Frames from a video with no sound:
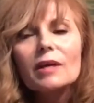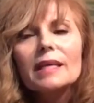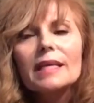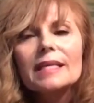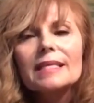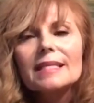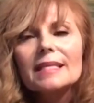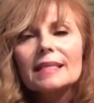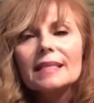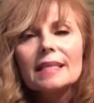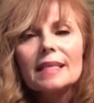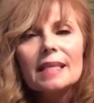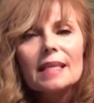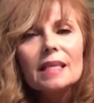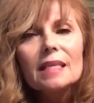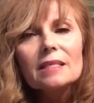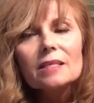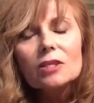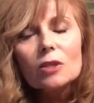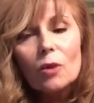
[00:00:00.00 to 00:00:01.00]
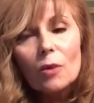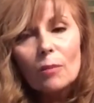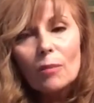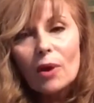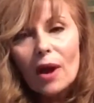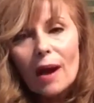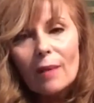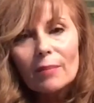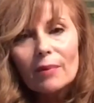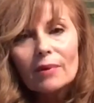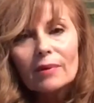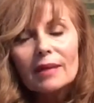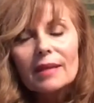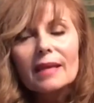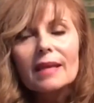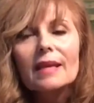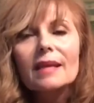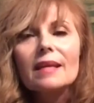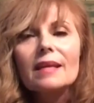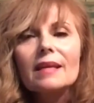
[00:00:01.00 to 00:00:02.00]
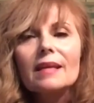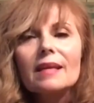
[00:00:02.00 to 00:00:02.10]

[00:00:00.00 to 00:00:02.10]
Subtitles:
He didn't eat properly.